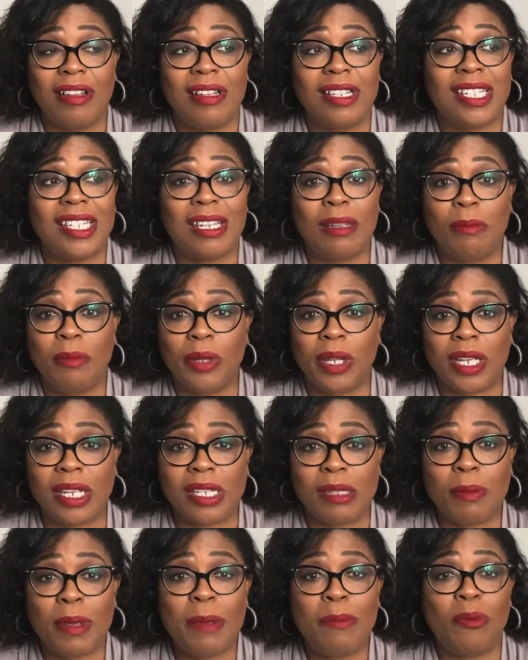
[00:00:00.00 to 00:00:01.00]

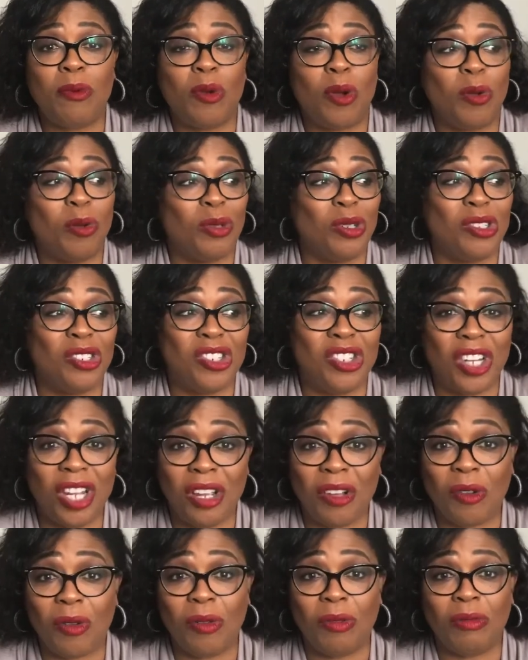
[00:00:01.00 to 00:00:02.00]
siblings. People go to
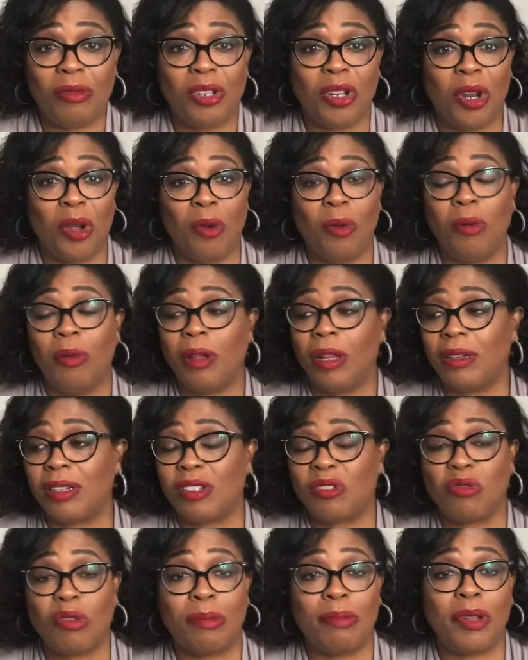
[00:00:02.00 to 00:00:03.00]
jail, you know,
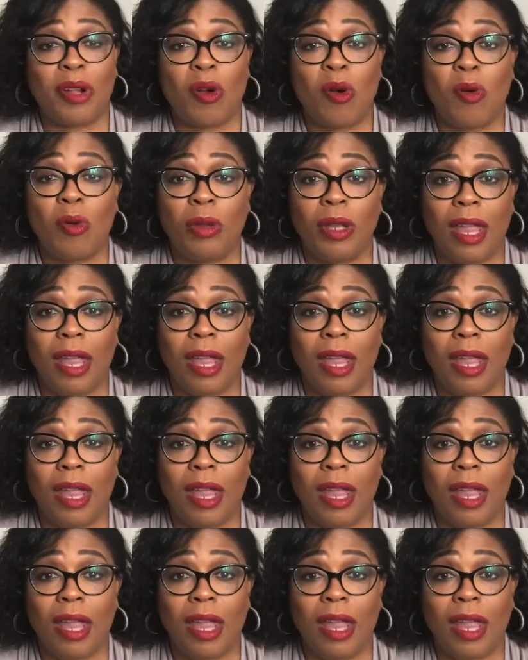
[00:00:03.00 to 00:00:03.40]
disrupt their whole